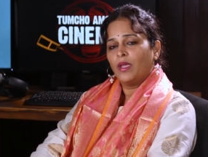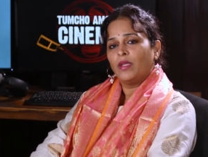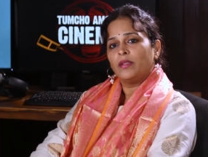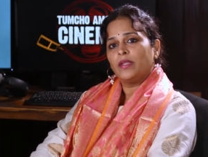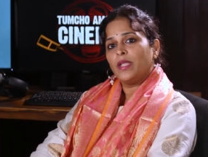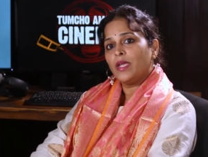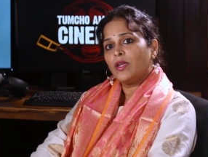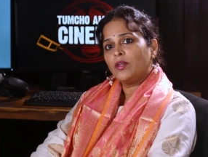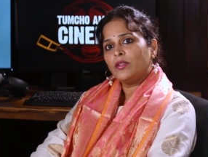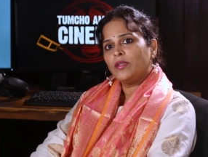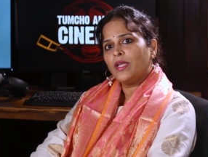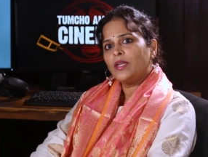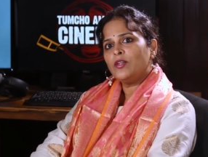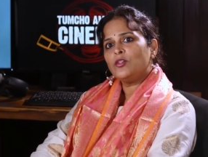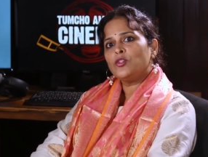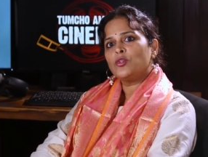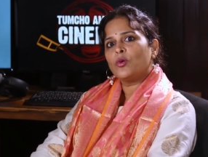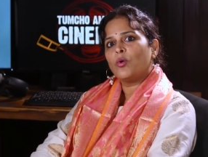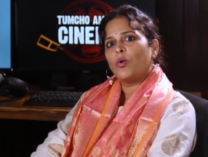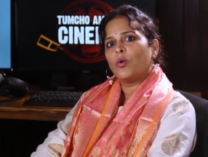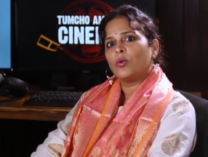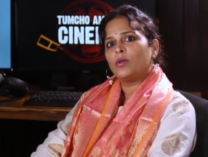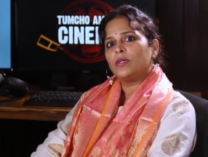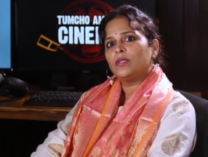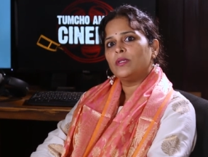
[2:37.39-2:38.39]
They are then
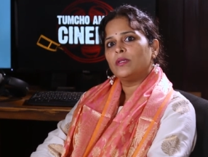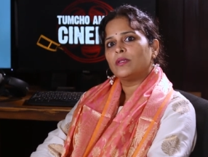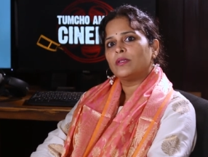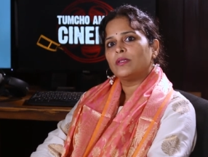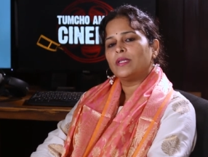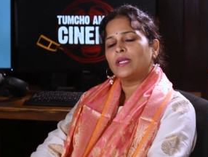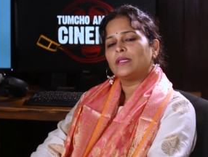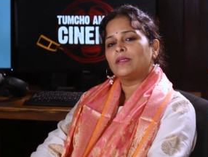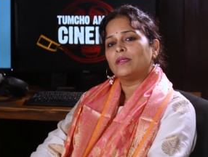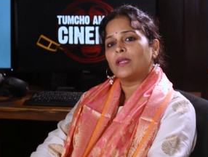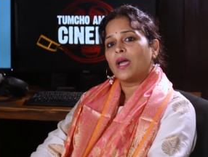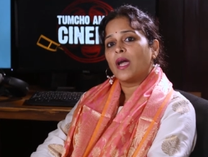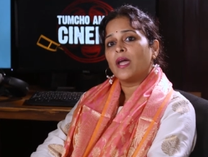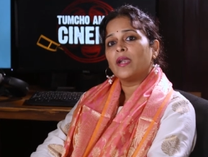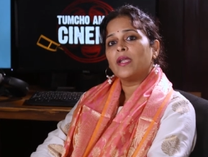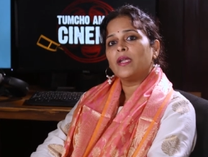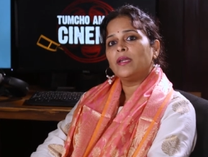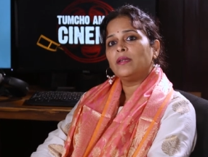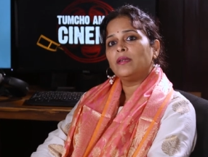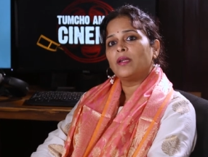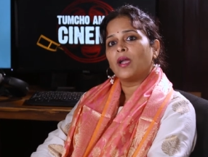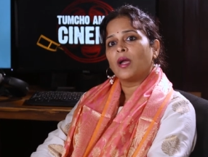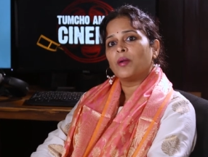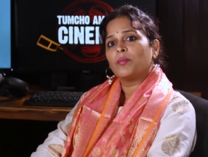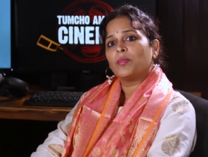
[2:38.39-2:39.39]
told that
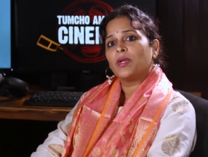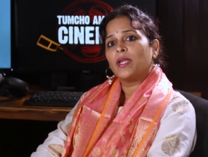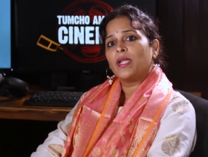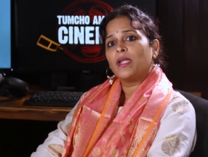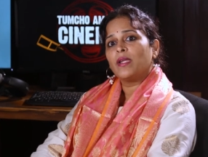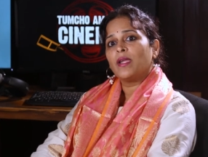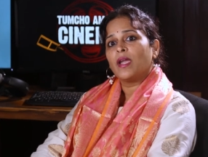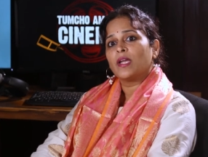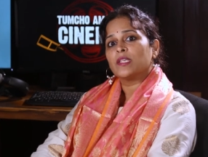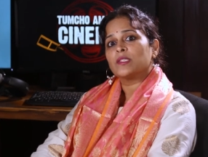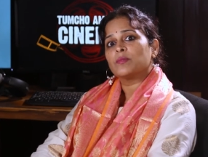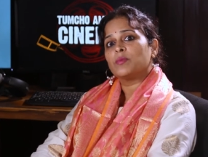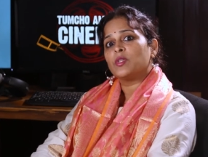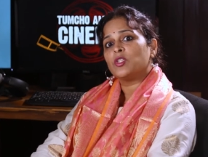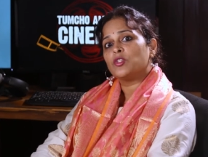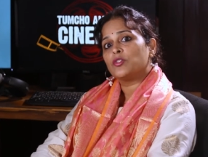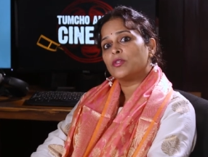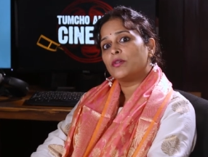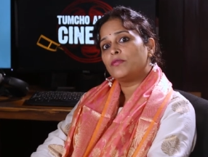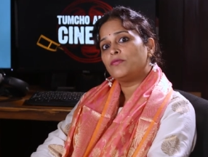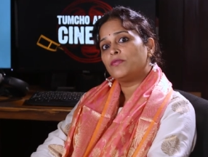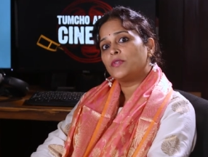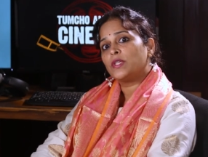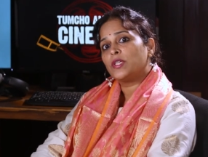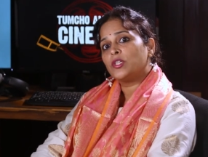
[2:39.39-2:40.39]
Narayan Kamble has been
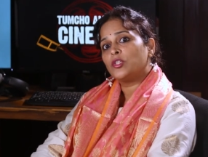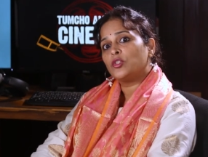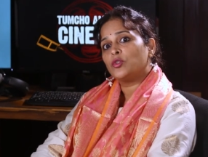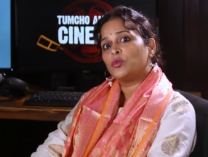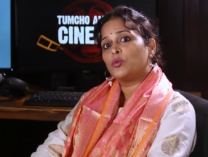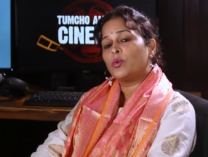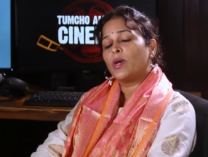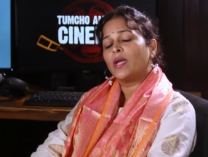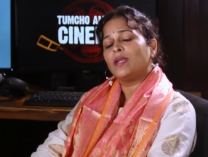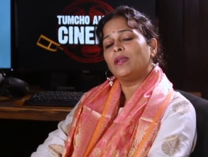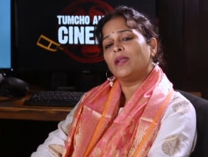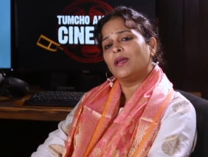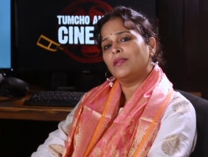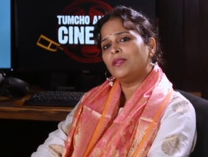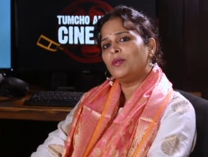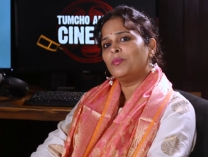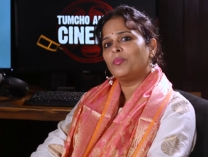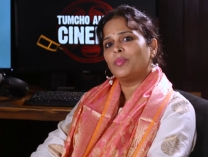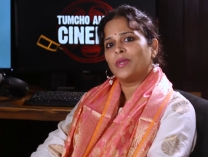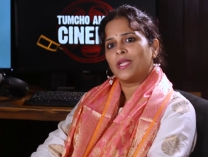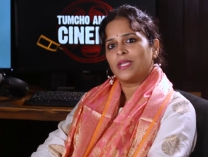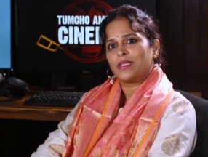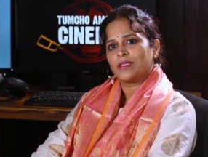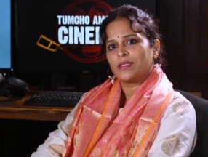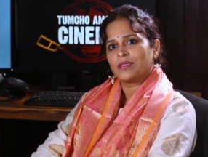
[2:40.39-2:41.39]
shifted to another
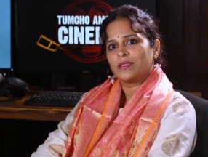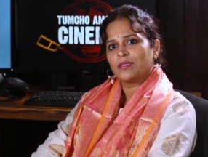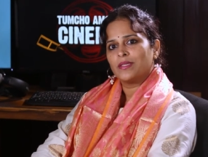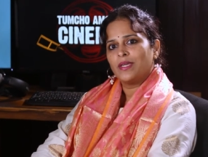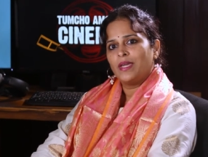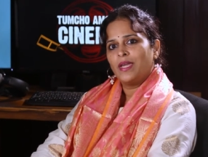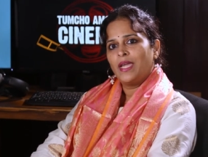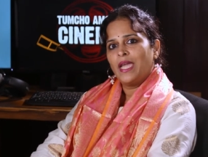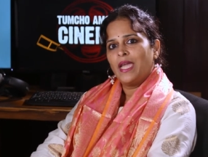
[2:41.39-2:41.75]
place